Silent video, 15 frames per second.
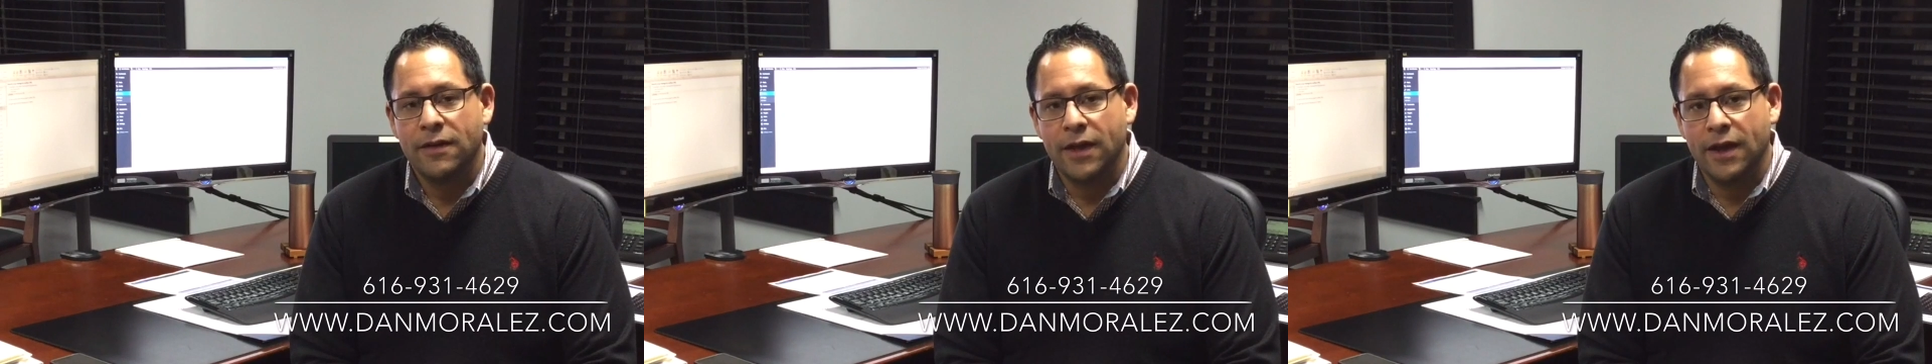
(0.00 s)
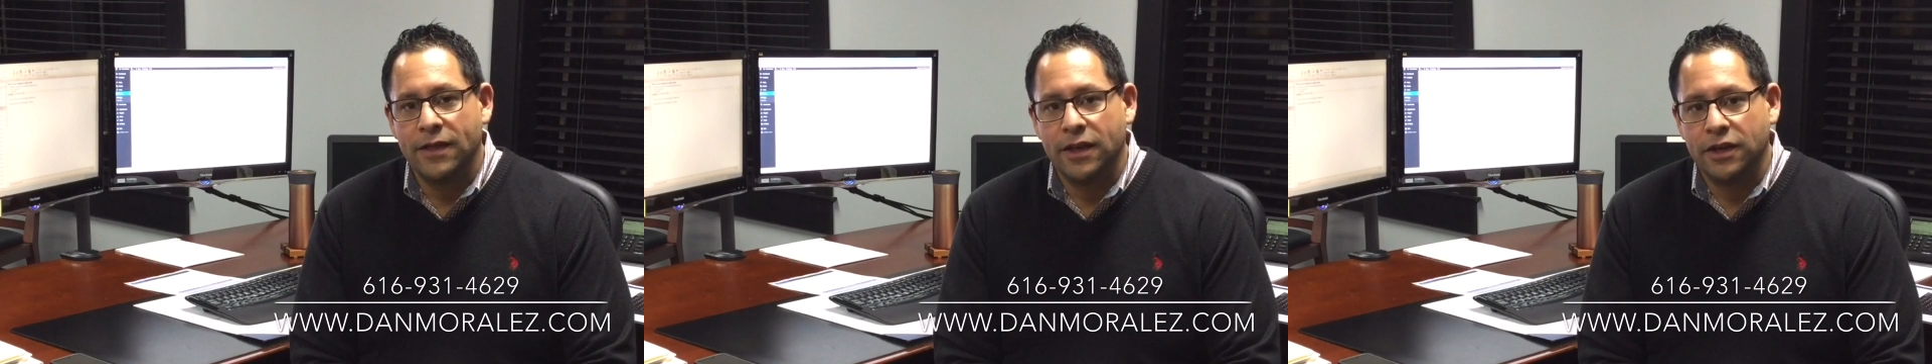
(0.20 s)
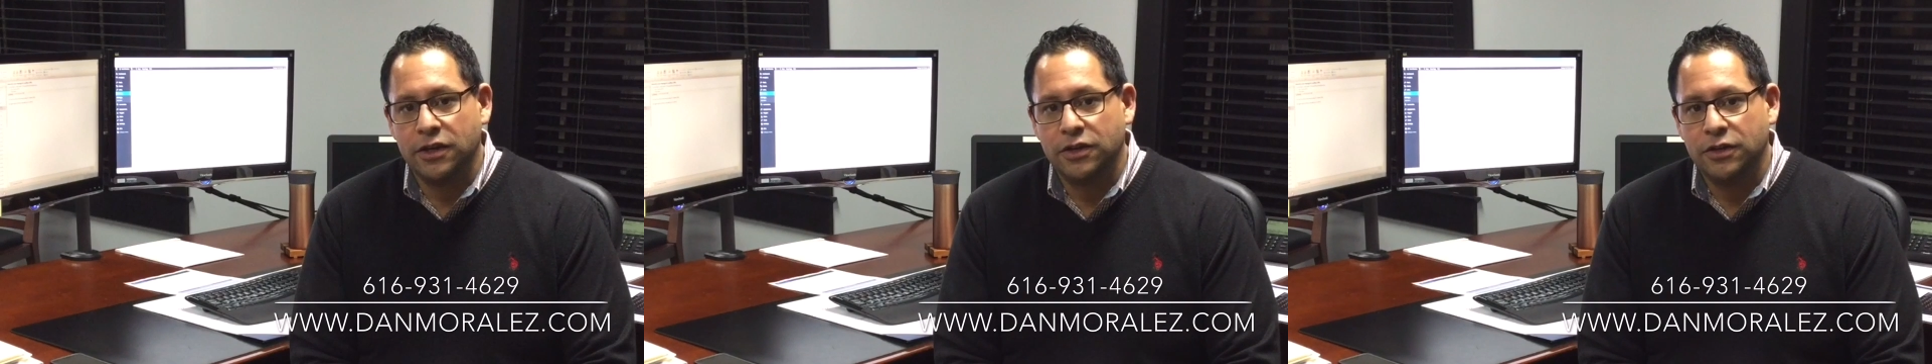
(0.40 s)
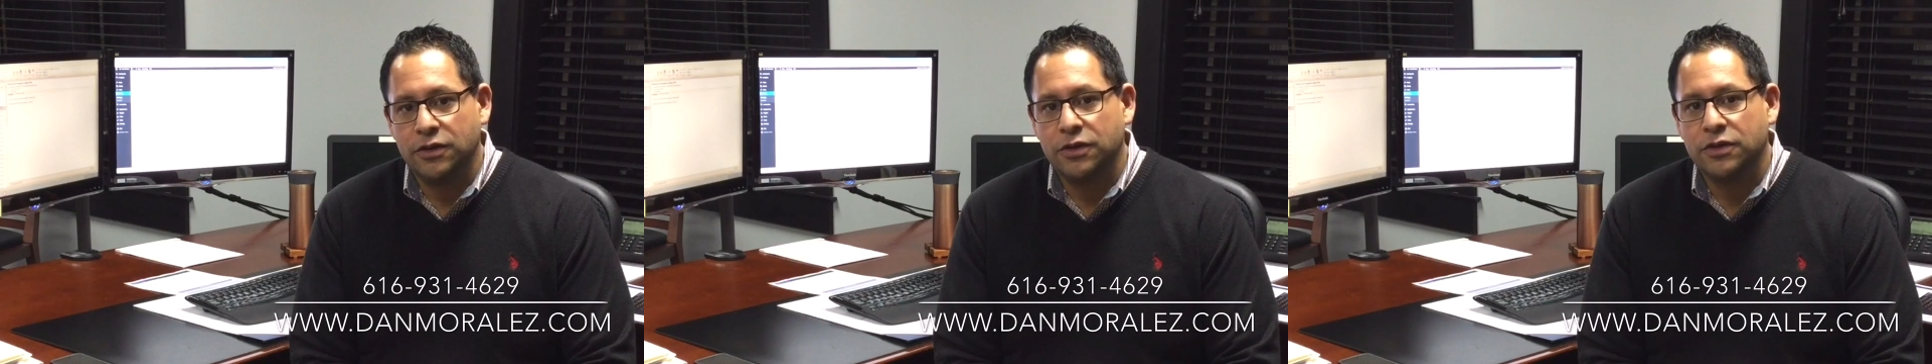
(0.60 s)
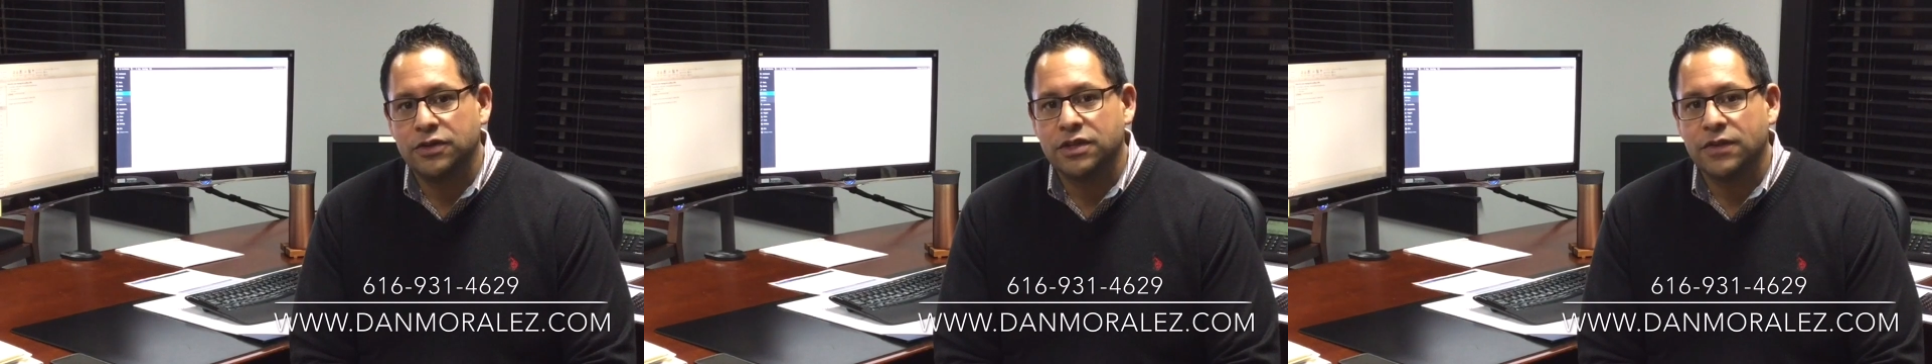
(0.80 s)
and that you
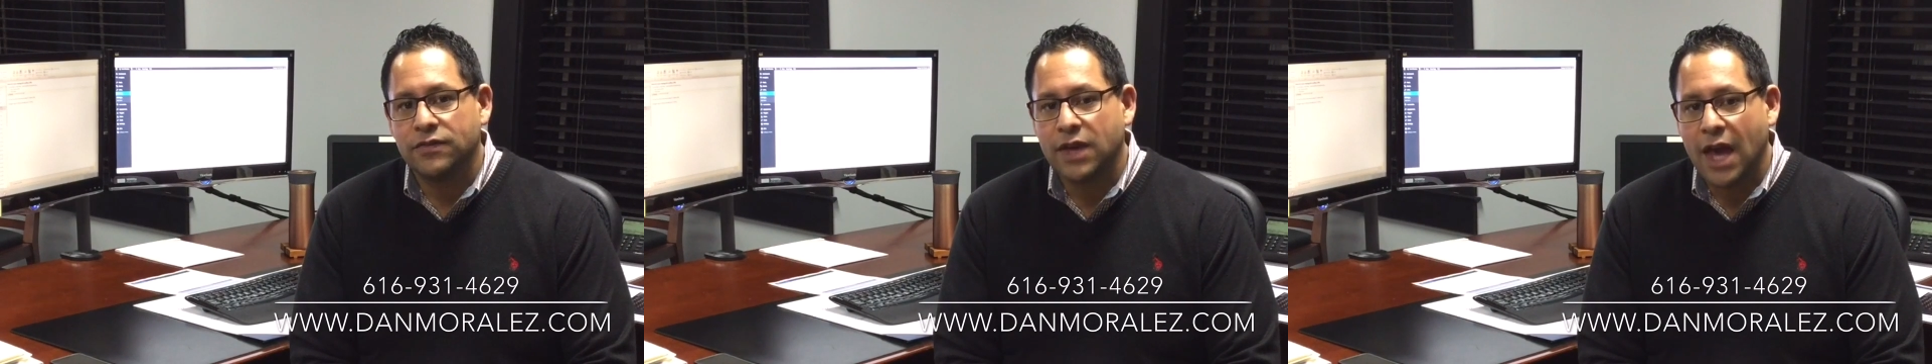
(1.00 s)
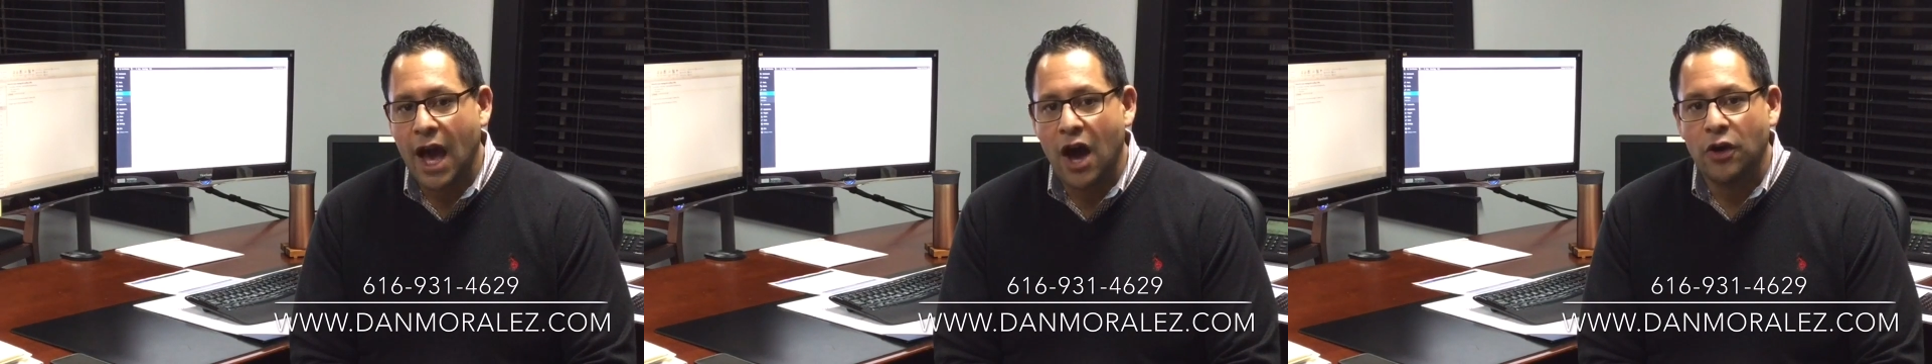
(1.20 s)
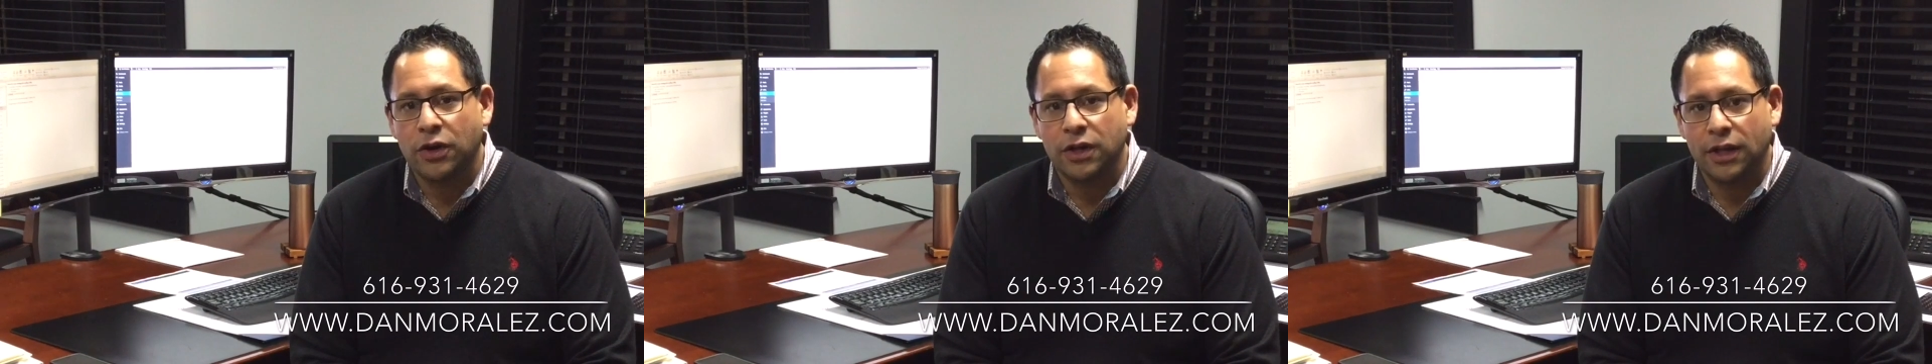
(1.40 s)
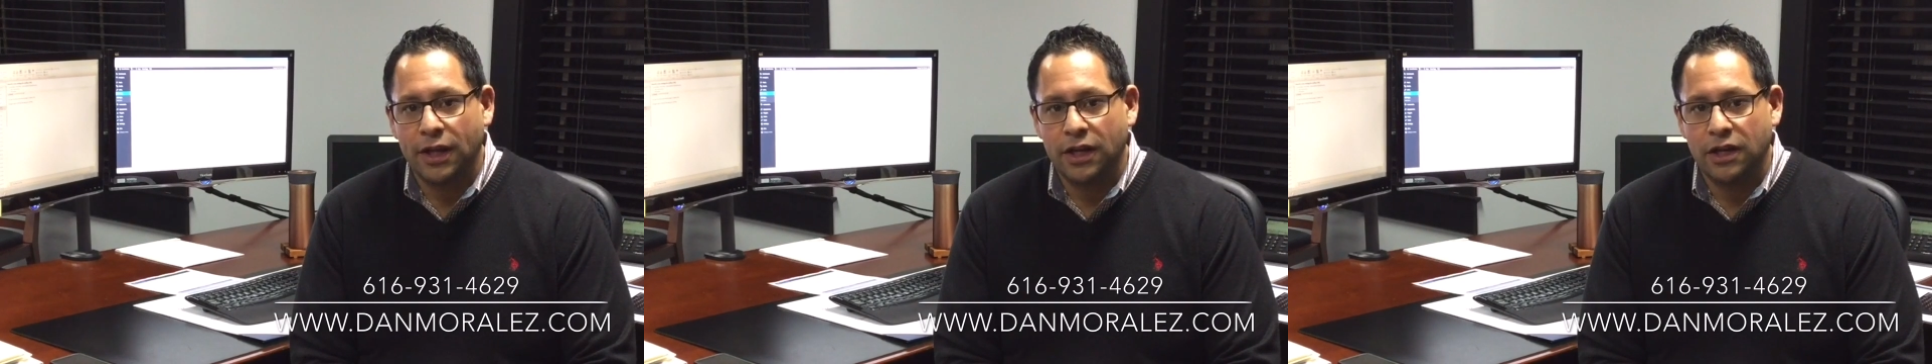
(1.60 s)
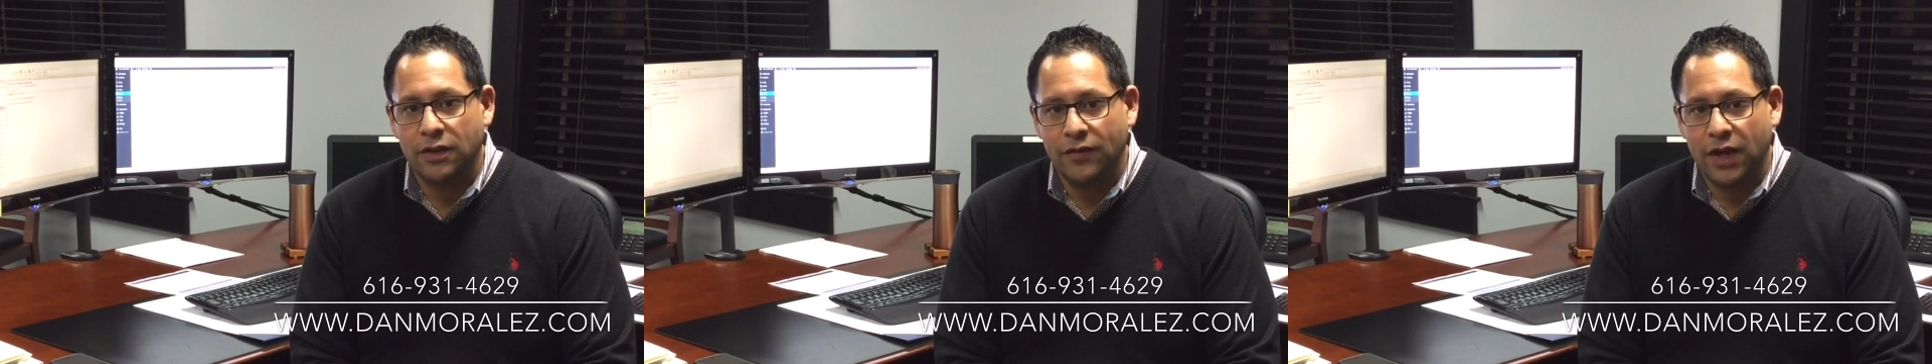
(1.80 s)
do some
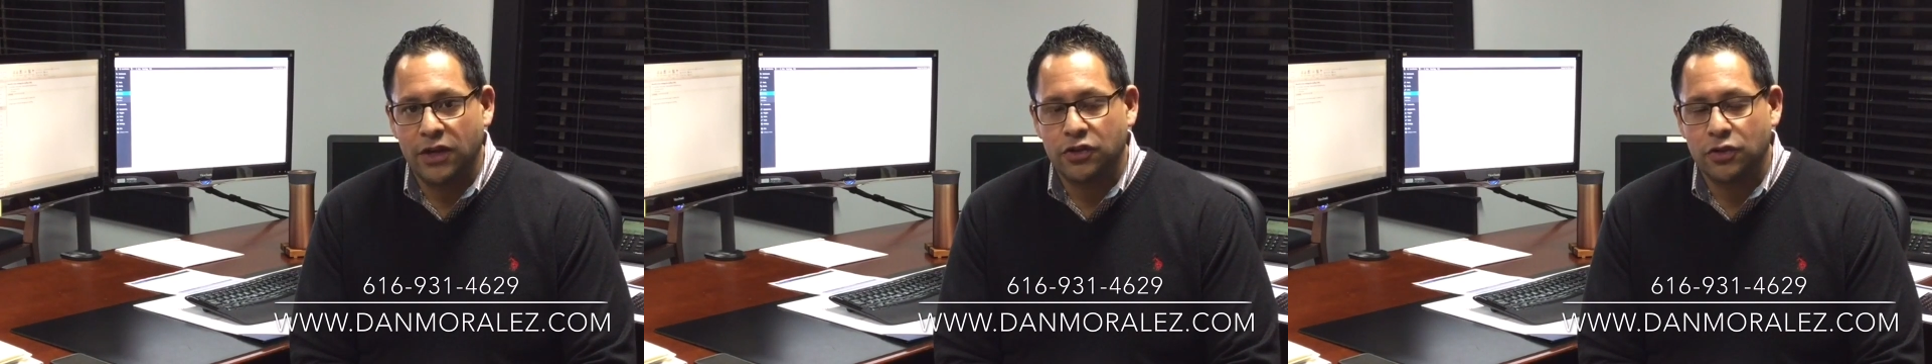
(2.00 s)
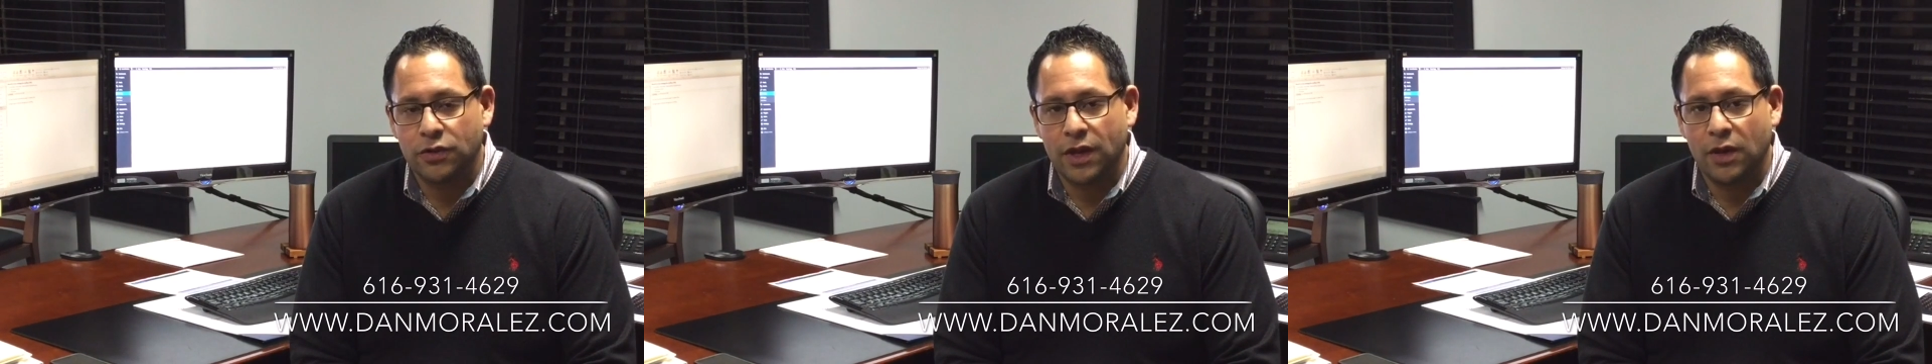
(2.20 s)
calculating to make sure